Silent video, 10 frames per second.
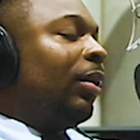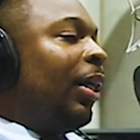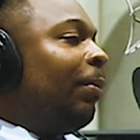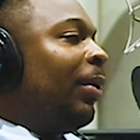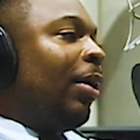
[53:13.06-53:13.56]

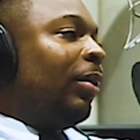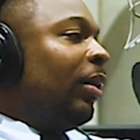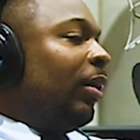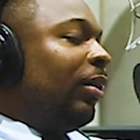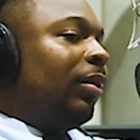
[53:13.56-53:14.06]
keep it out
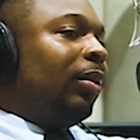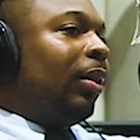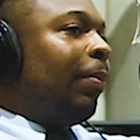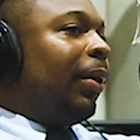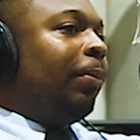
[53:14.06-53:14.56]
there.
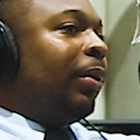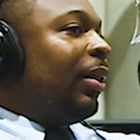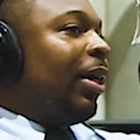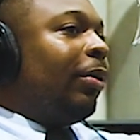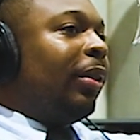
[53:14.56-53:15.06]
I mean, put it
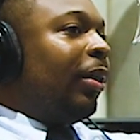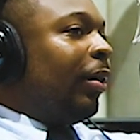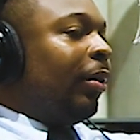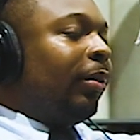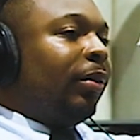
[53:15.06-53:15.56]
out
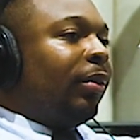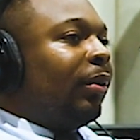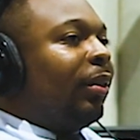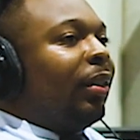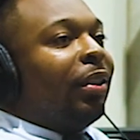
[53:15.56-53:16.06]
there.
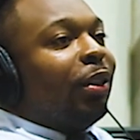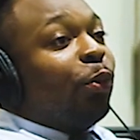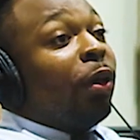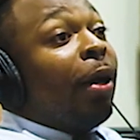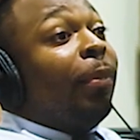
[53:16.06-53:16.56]
This is
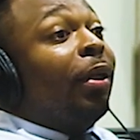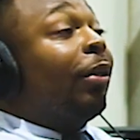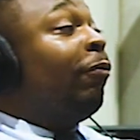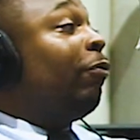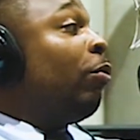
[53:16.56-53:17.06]
what I'm
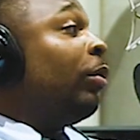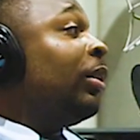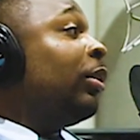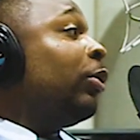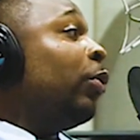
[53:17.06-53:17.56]
looking for.
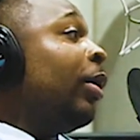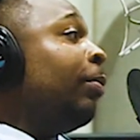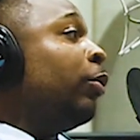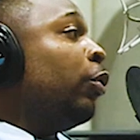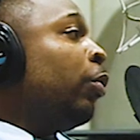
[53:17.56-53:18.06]
This is what
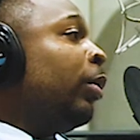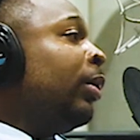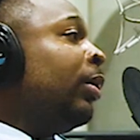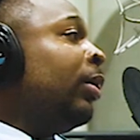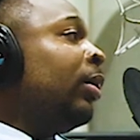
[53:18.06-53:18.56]
I'm
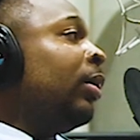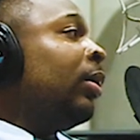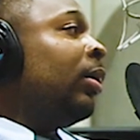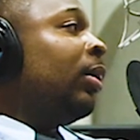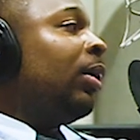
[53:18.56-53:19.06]
doing.
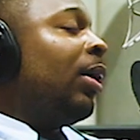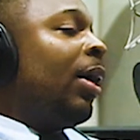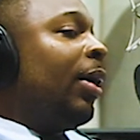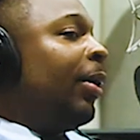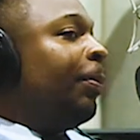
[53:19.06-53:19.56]

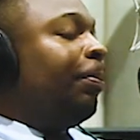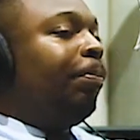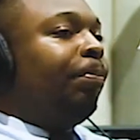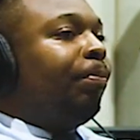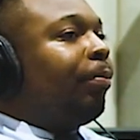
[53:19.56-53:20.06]
No
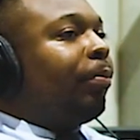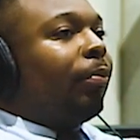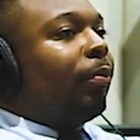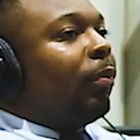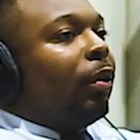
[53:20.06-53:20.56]

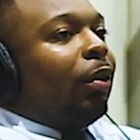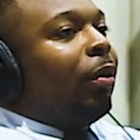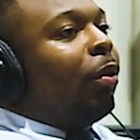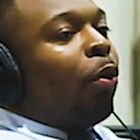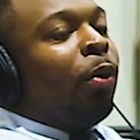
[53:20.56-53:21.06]

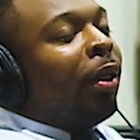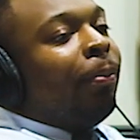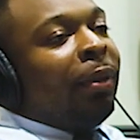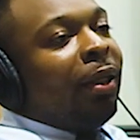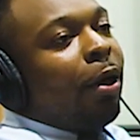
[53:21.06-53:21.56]
one can
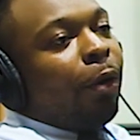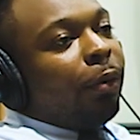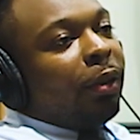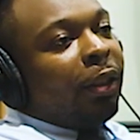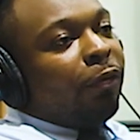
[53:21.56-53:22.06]
be hurt
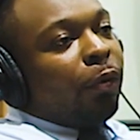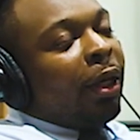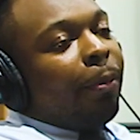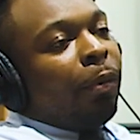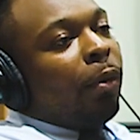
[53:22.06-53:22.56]
if you
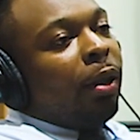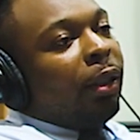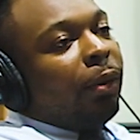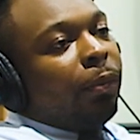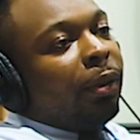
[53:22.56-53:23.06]
kept it
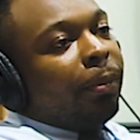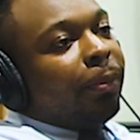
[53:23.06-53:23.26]
100 with them.